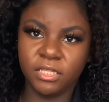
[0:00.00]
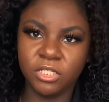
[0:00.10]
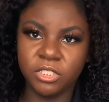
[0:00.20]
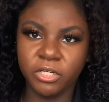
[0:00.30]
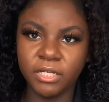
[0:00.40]
the
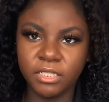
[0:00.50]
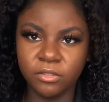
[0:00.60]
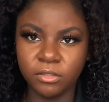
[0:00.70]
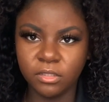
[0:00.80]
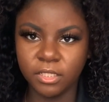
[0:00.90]
dirt and
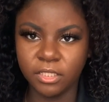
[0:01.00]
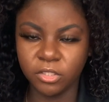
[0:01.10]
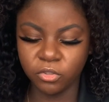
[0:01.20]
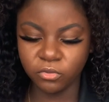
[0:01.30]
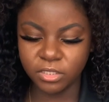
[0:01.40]
the
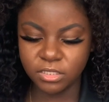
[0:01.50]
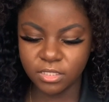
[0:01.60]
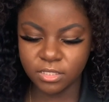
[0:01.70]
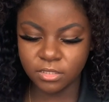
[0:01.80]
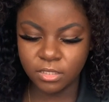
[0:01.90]

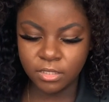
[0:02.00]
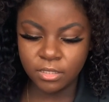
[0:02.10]
creases.